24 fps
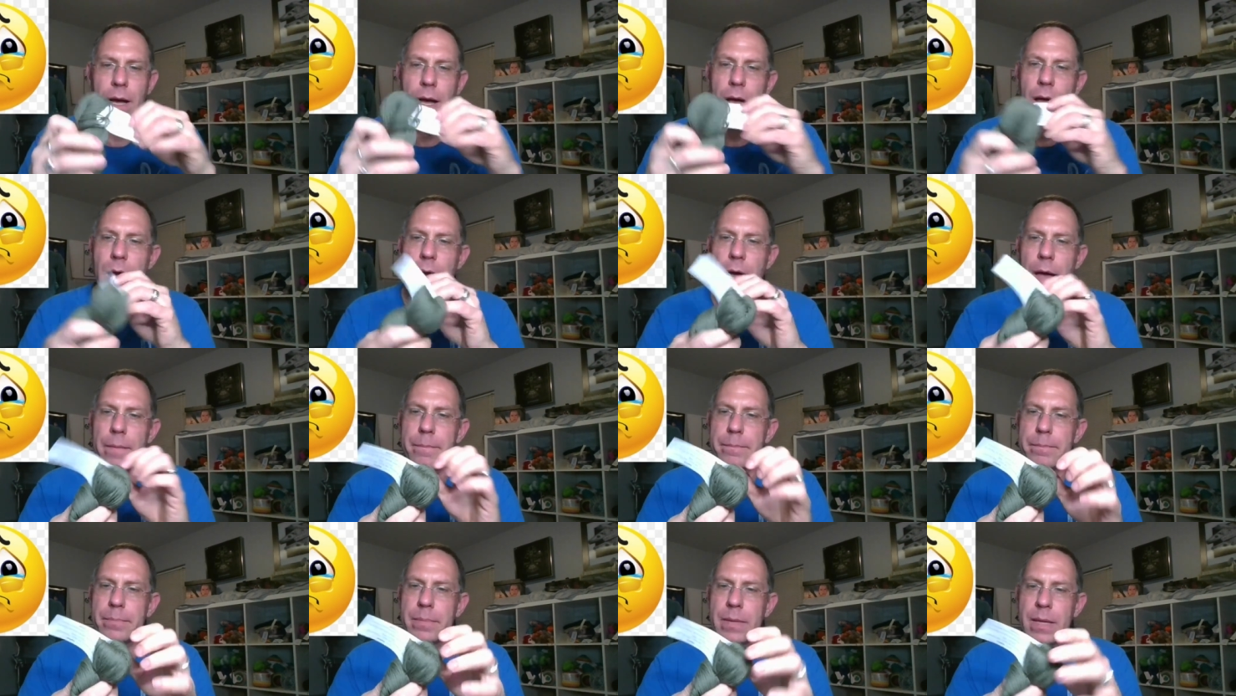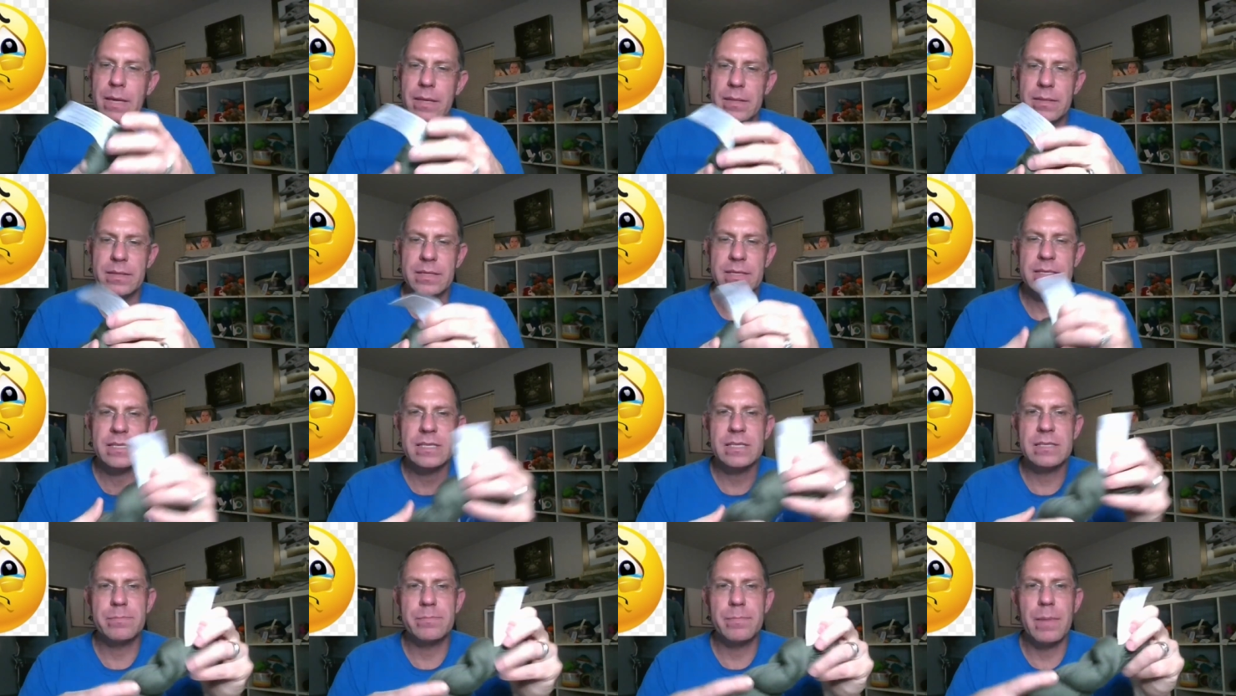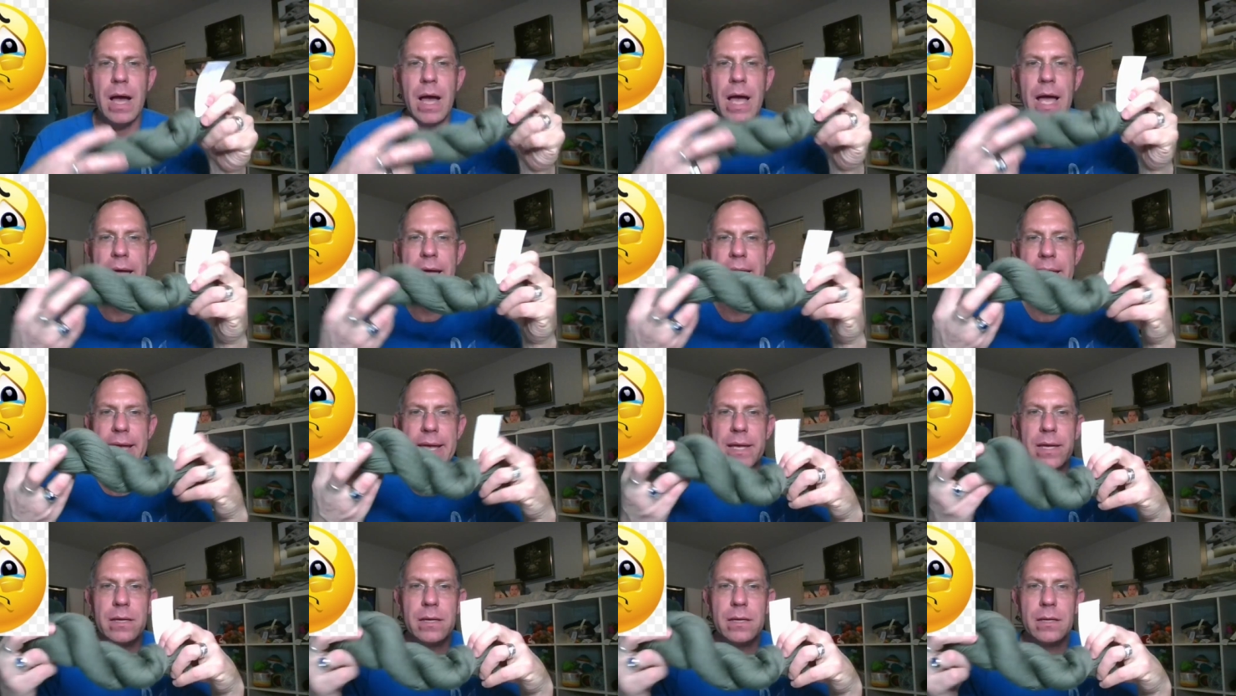This is
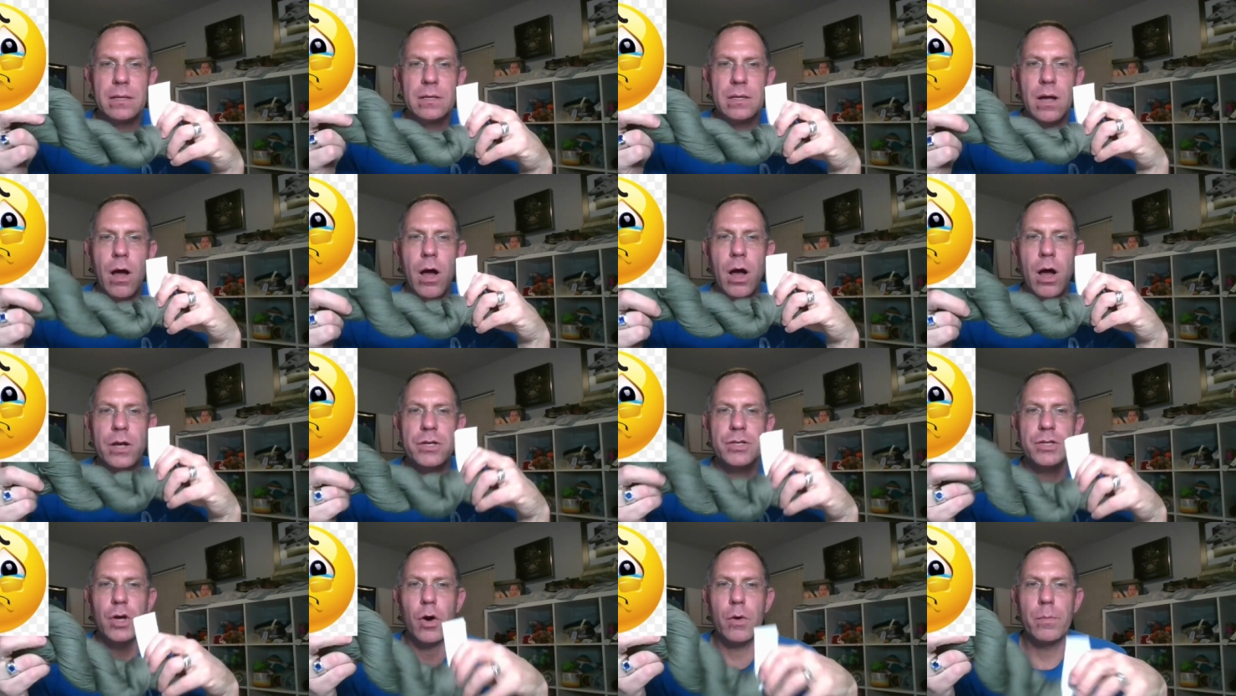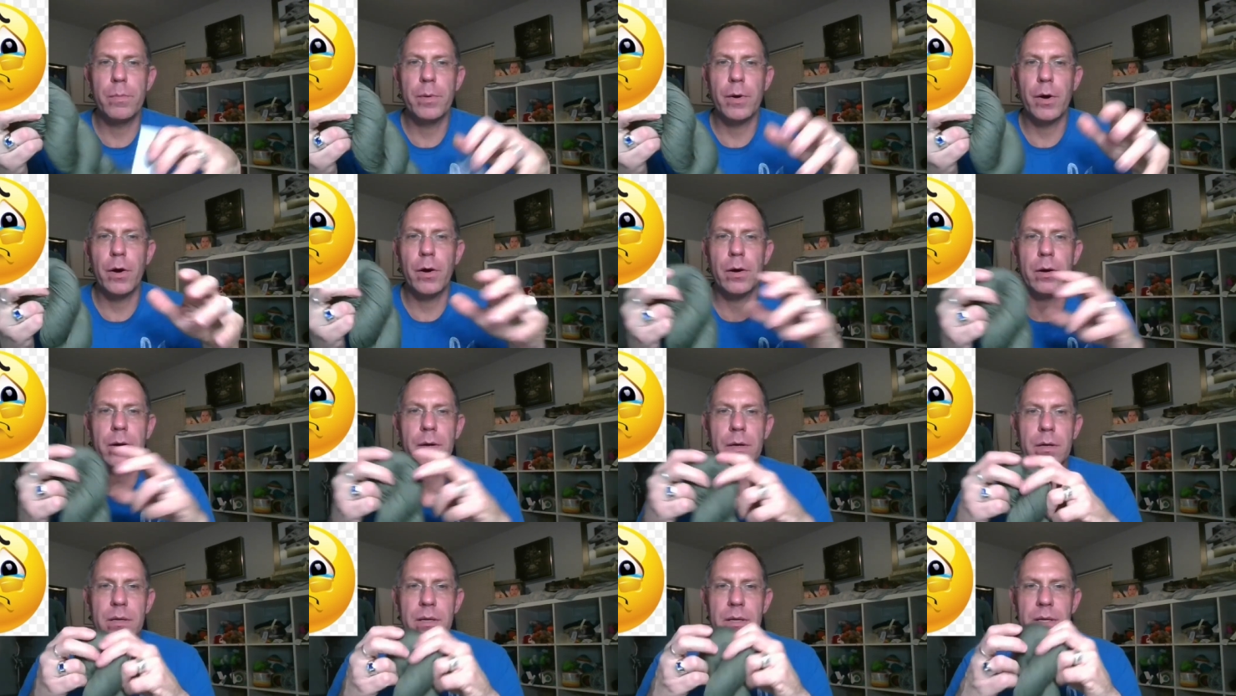my October